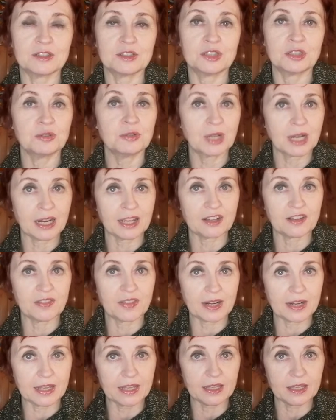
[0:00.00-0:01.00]
do click on
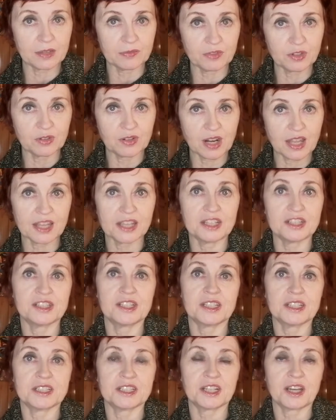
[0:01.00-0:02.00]
the link if you'd like
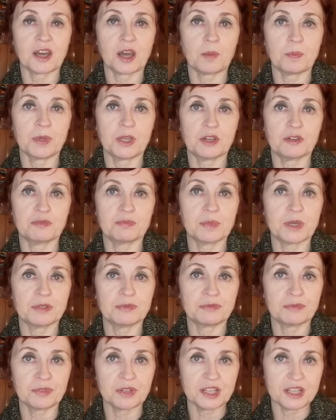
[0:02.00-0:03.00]
to get a copy of my
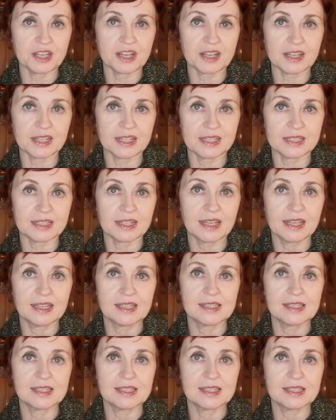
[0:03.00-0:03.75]
free guide,